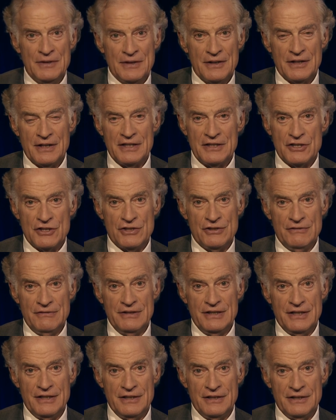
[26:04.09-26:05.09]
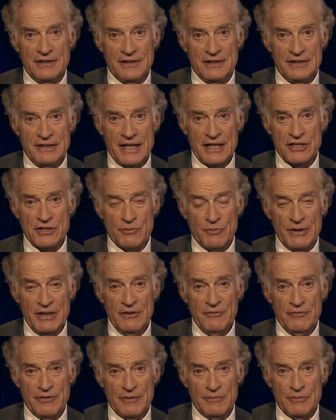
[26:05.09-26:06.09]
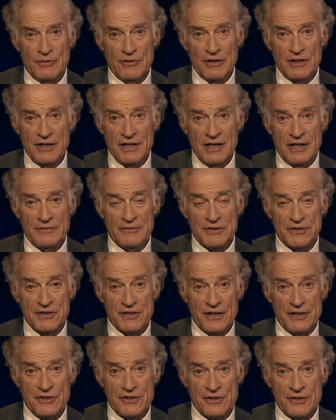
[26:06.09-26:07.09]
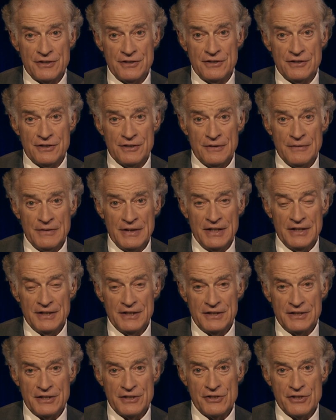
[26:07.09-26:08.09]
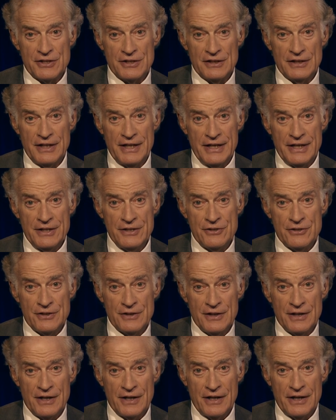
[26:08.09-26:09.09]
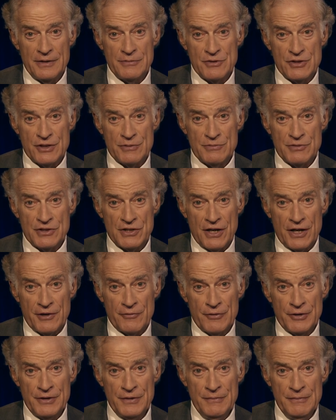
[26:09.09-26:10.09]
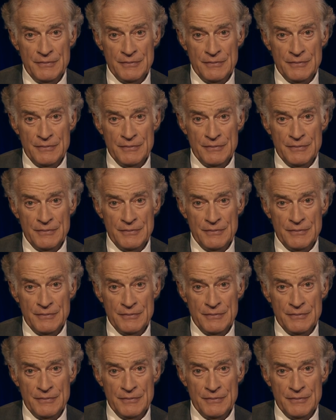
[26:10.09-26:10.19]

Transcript: Uh, tune in next week for more conversations in the digital age. I'm Jim Zirin.